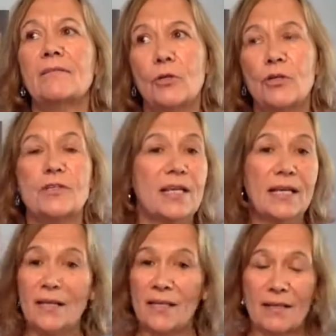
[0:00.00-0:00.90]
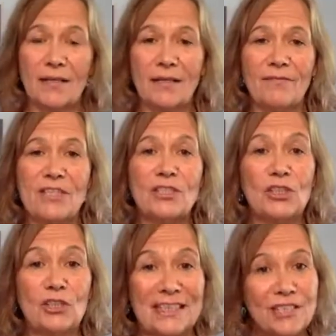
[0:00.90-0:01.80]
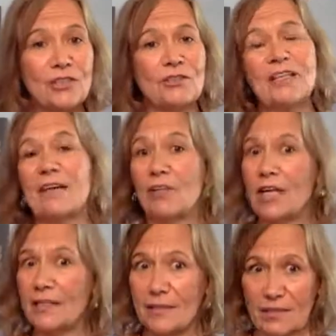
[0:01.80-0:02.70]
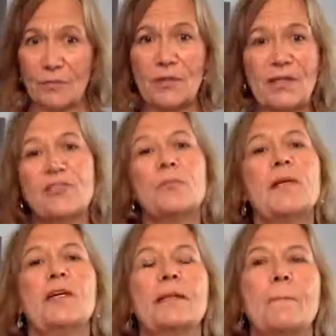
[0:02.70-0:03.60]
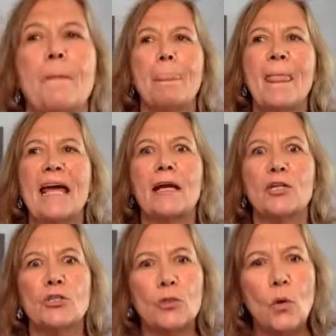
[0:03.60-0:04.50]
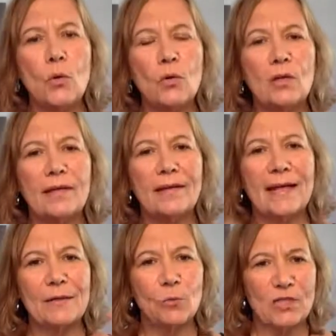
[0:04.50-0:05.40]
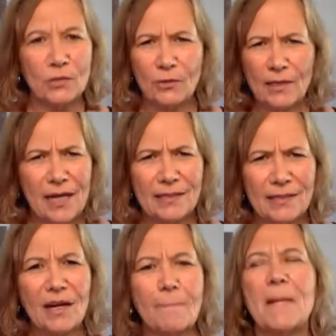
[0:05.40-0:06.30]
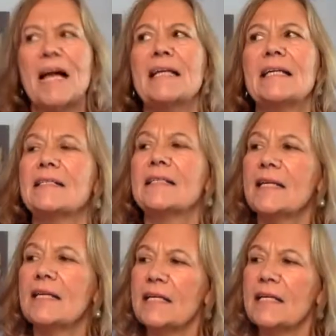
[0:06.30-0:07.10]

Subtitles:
Of course, physical issues have a lot to do with our spirit and our soul and what's going on in our mind.